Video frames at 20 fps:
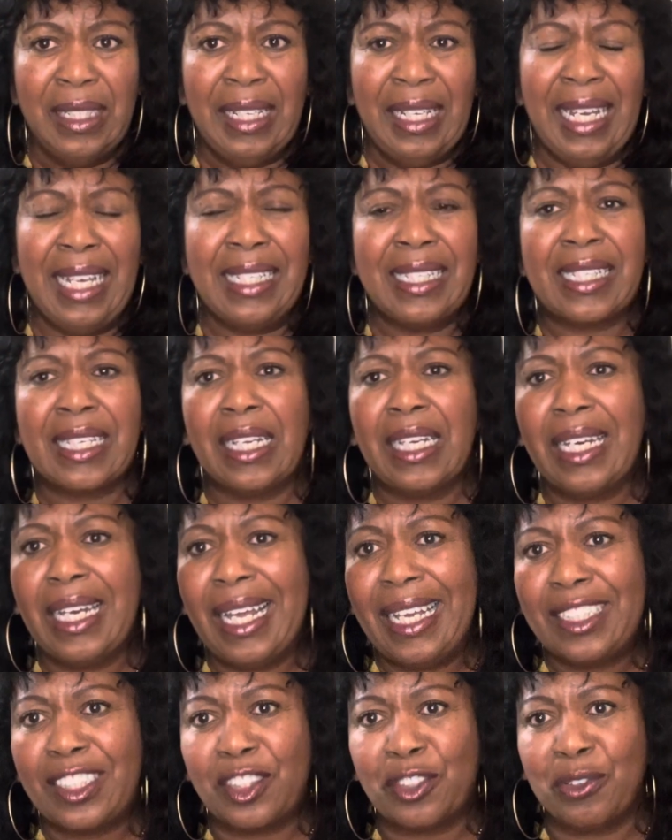And
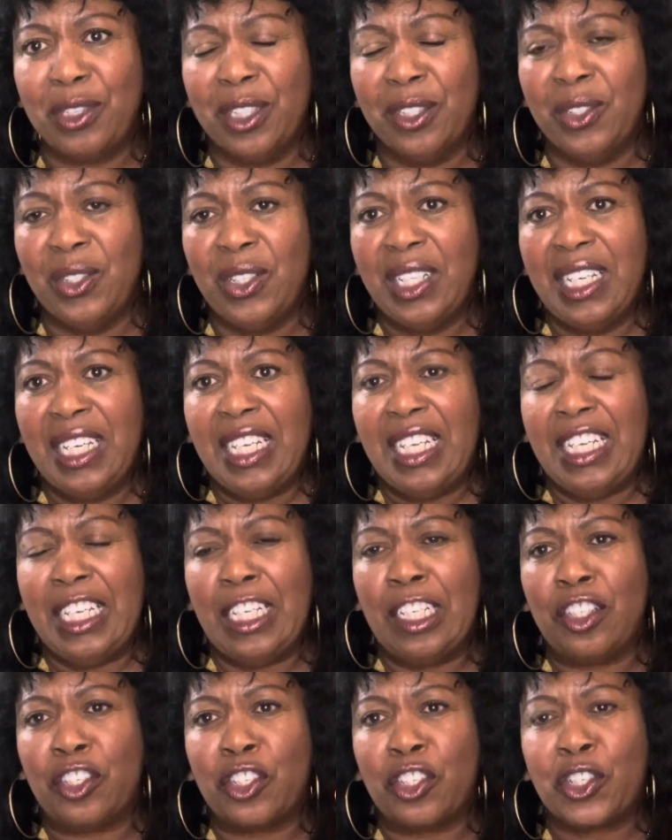Celestial
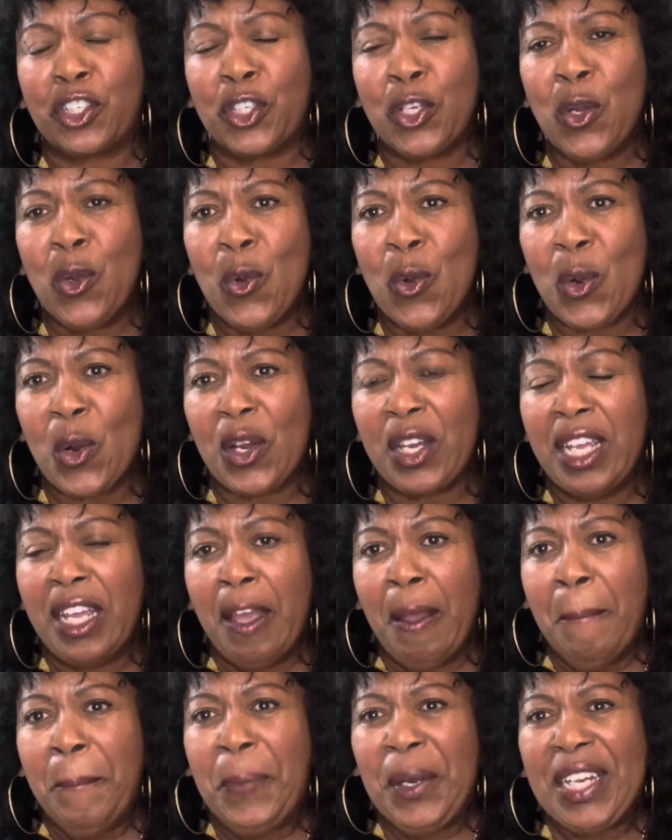is torn.
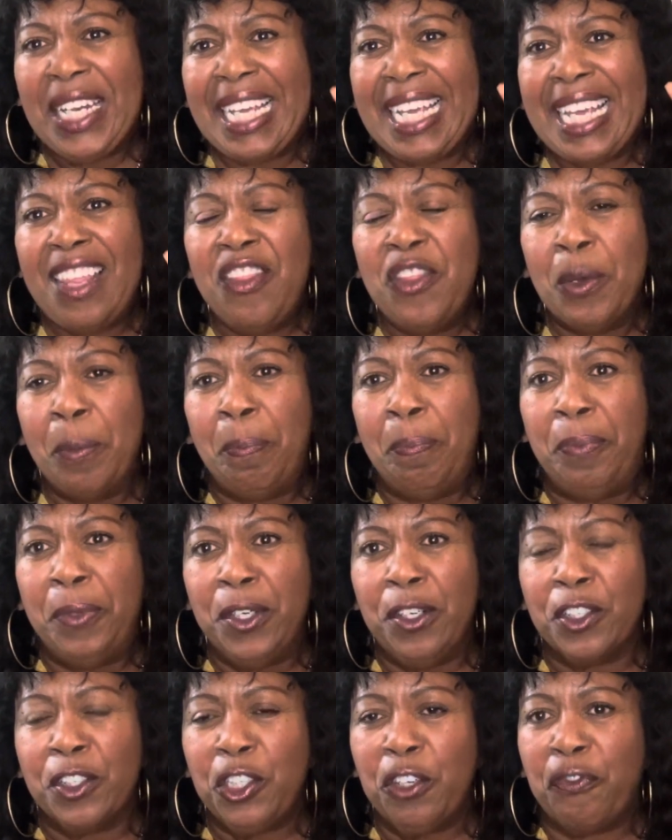But in the
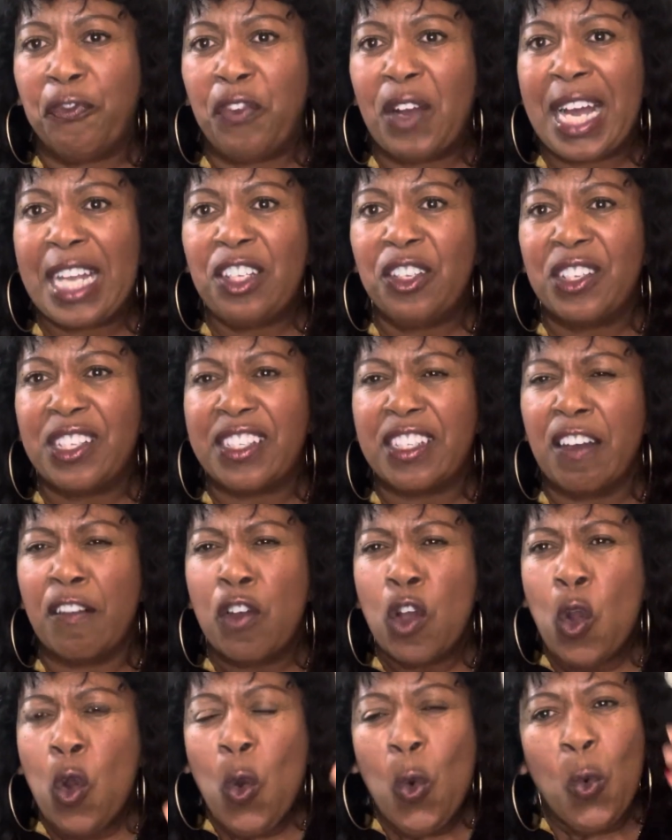book, you find yourself,
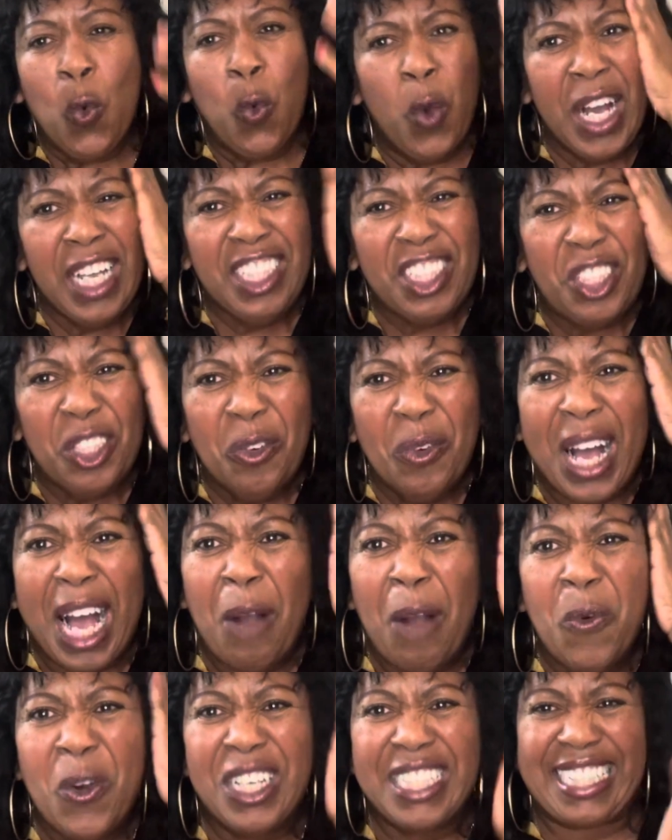what do
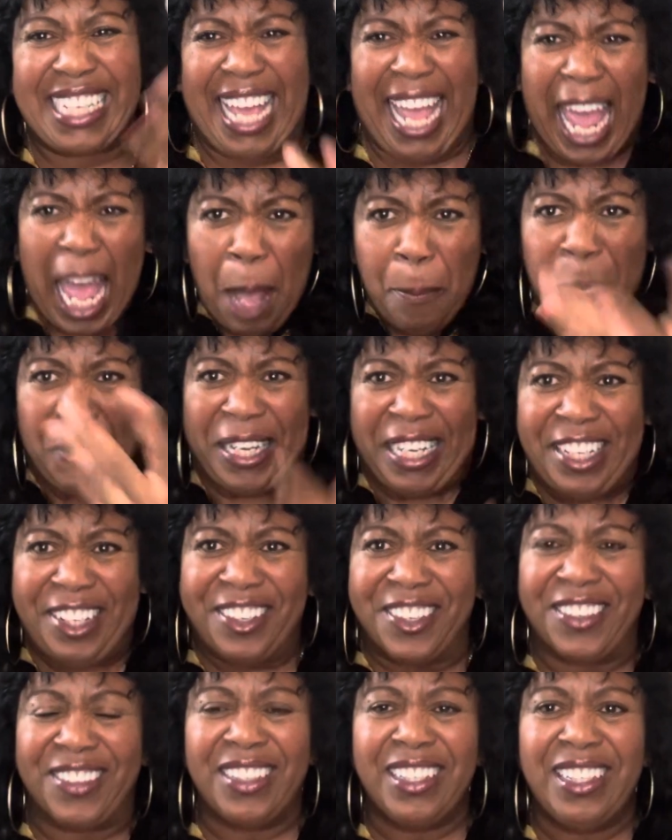I want to happen
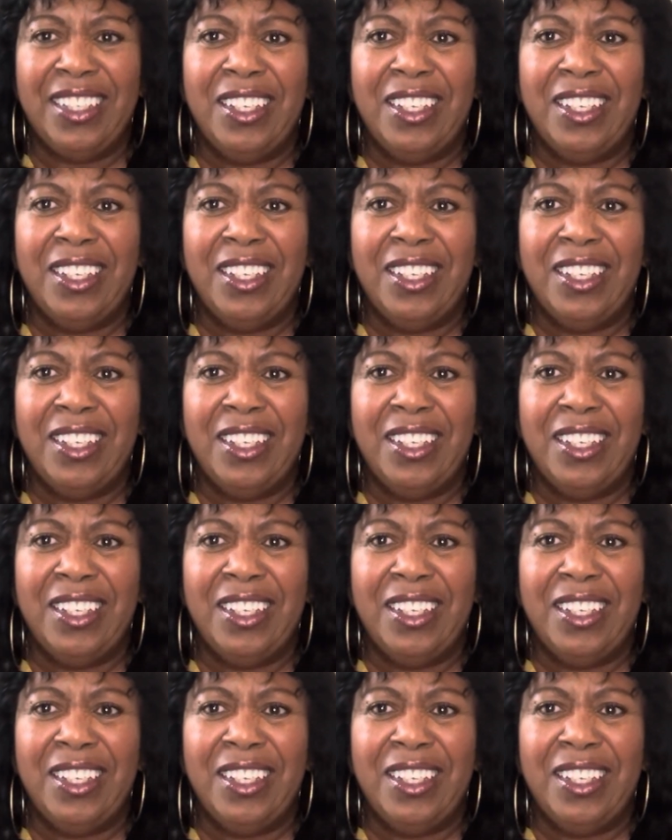here?